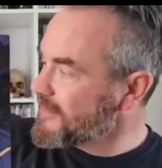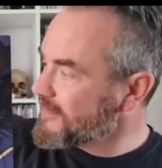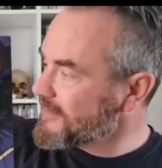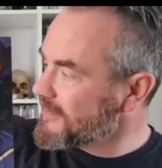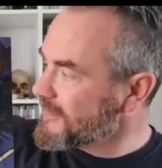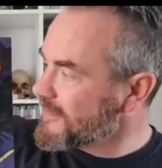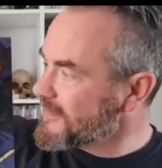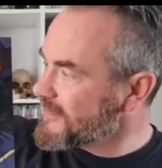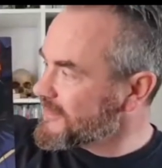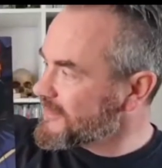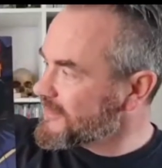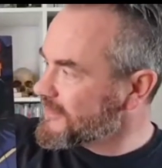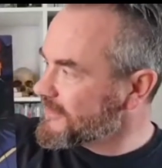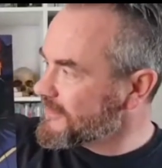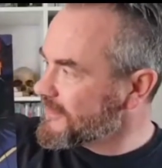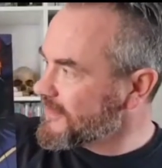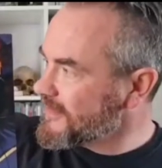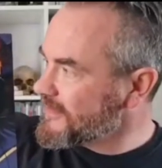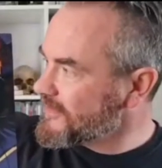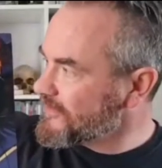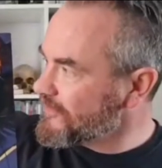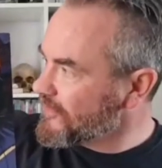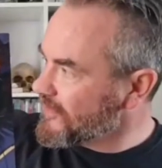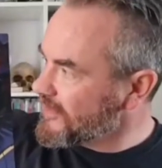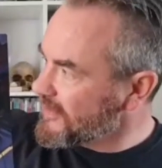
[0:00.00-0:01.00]
this
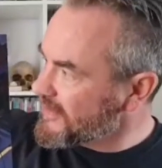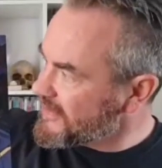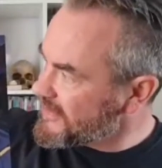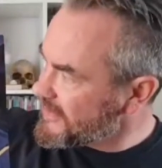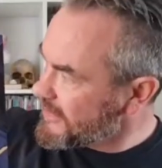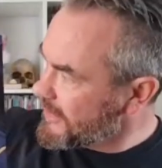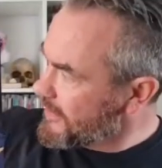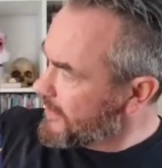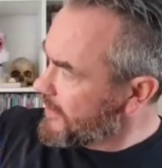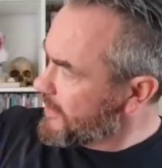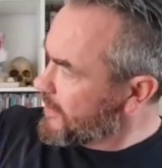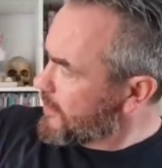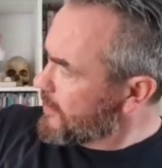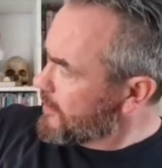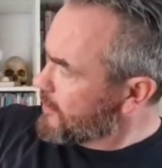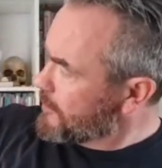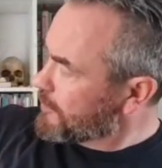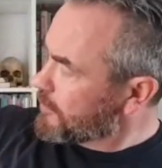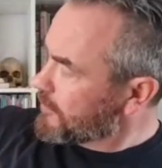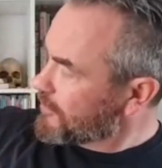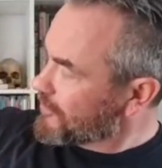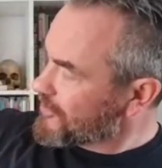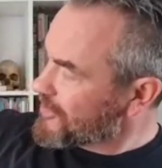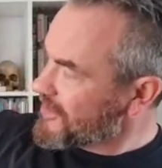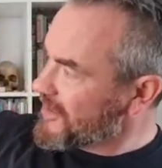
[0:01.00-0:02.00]
this release,
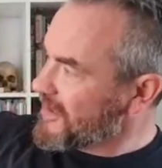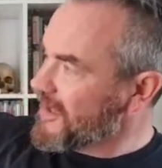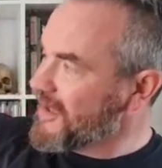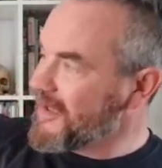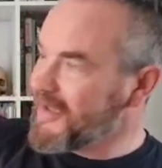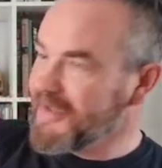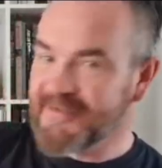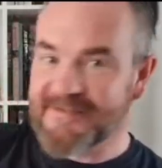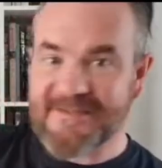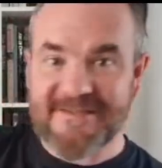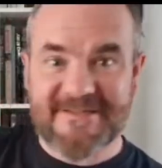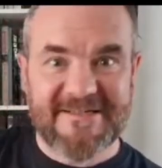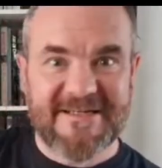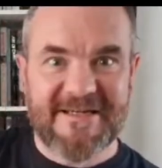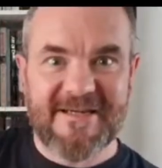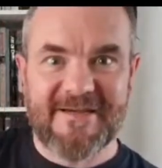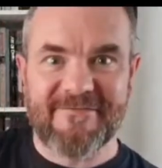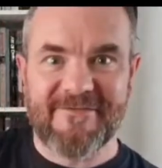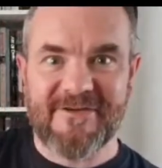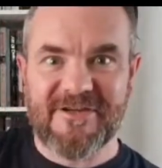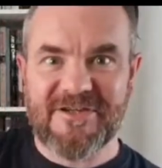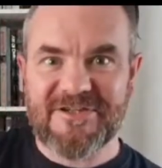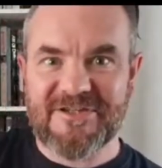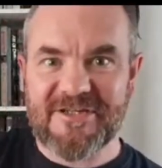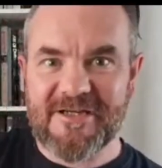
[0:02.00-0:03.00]
plus the uh, the T
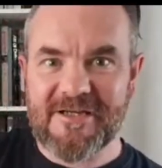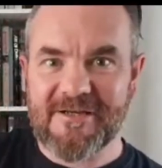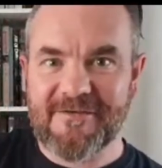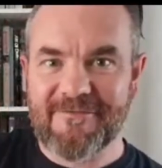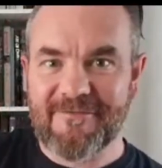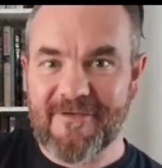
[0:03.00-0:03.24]
V scene. If